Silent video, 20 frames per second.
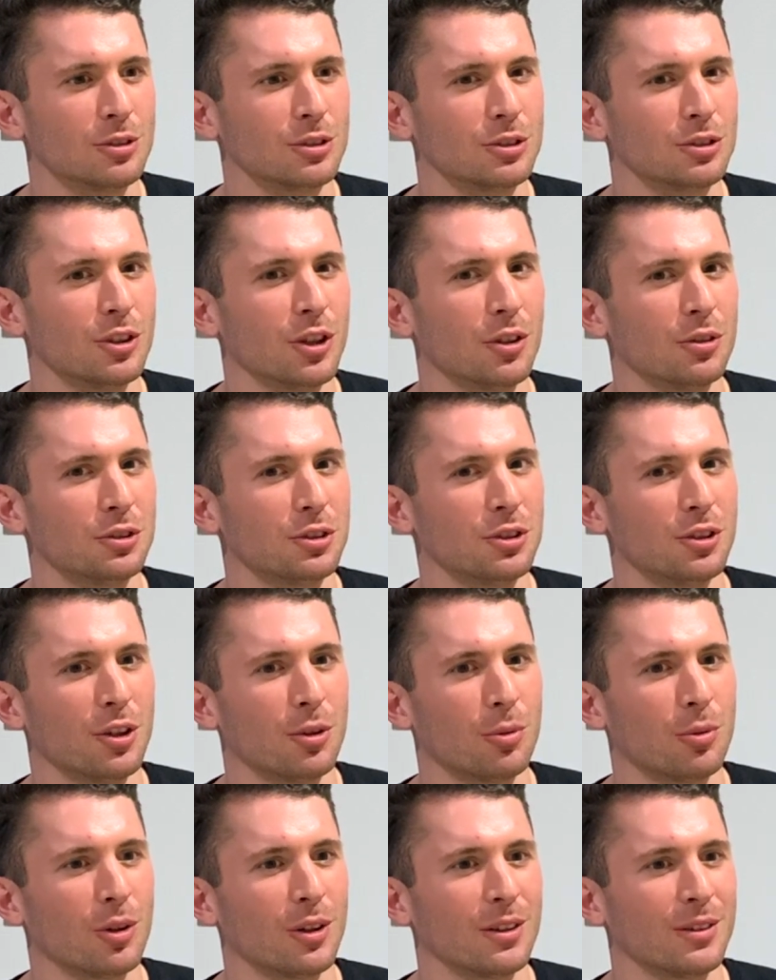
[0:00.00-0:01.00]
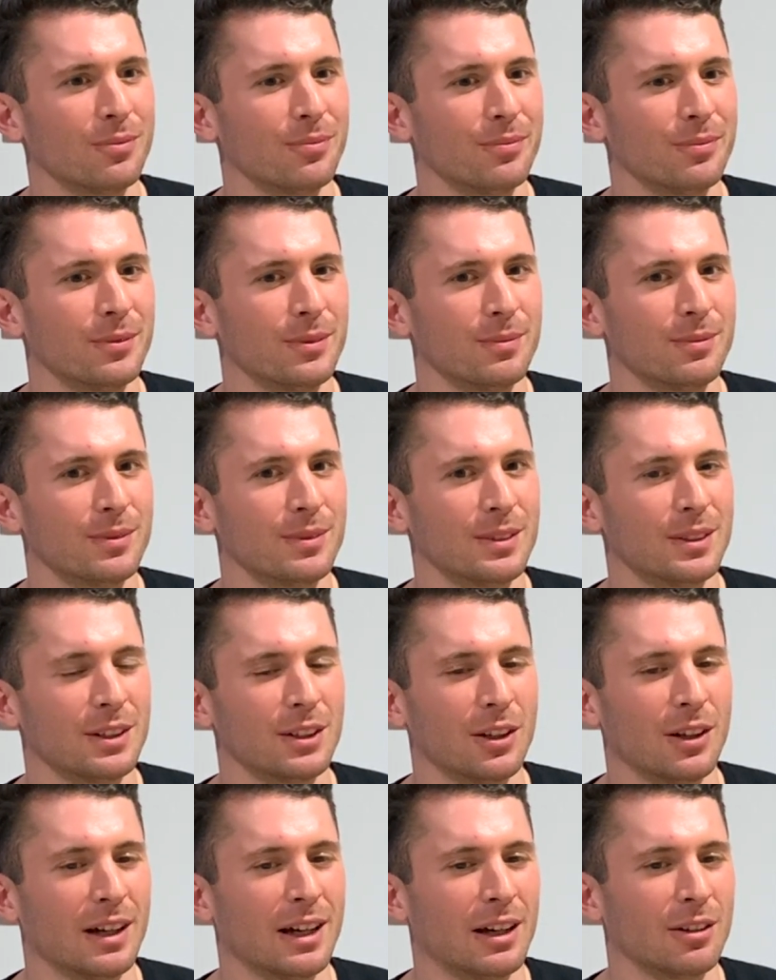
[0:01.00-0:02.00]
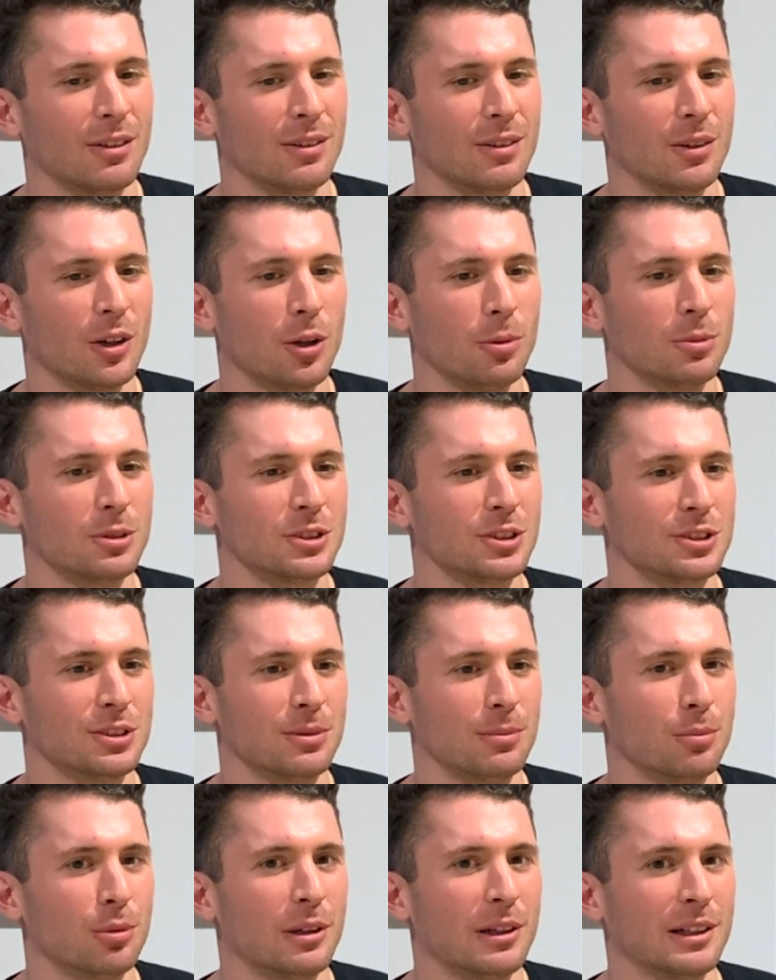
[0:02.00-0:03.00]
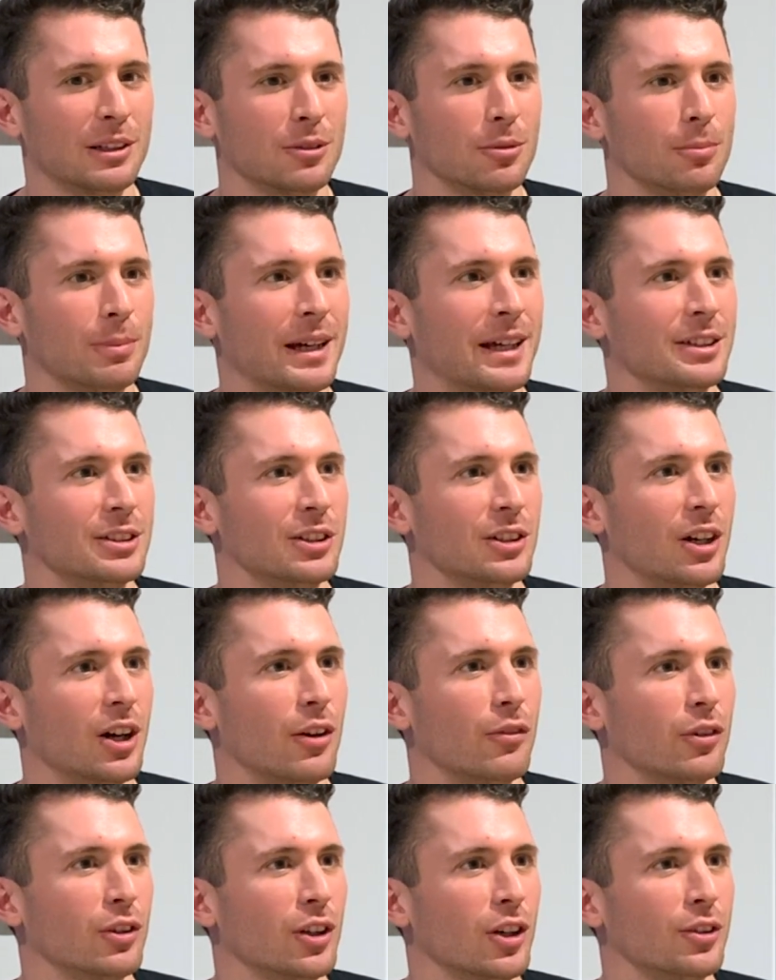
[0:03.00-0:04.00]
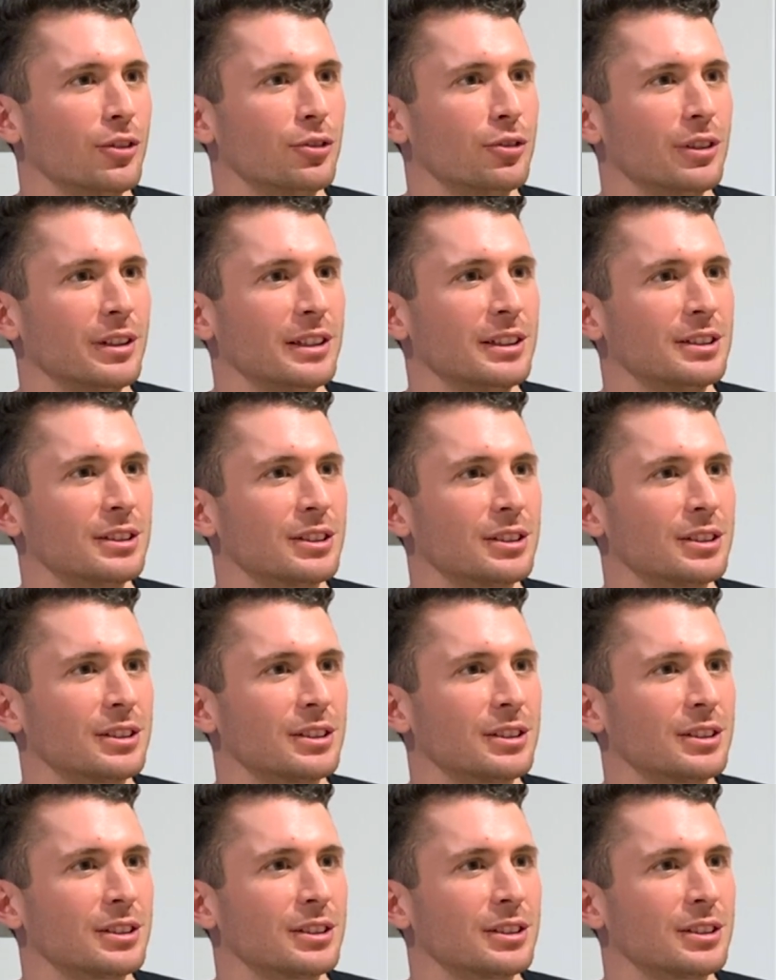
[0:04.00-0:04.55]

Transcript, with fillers: Do you know what, you know, how the homelessness in Britain compared to other countries?